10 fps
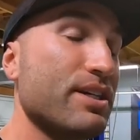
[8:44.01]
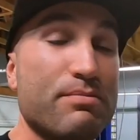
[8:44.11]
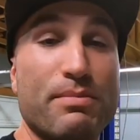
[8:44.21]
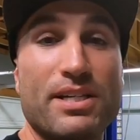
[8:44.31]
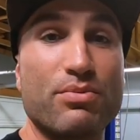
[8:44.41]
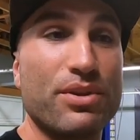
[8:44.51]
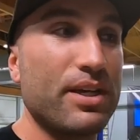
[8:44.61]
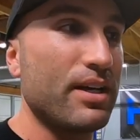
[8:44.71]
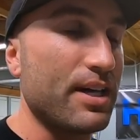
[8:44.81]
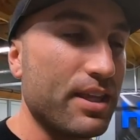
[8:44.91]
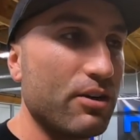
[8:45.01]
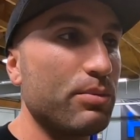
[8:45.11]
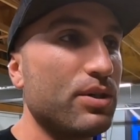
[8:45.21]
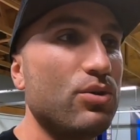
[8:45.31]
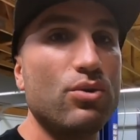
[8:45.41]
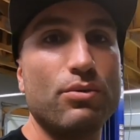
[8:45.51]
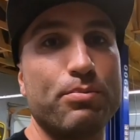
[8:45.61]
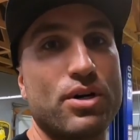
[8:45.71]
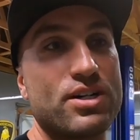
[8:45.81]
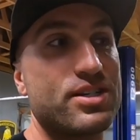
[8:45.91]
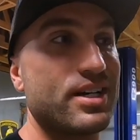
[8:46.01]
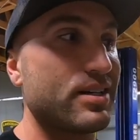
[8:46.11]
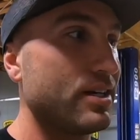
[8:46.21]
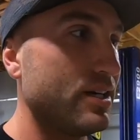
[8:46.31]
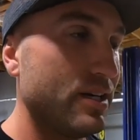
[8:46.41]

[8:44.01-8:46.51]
and us mess with it. I think it would be a cool project.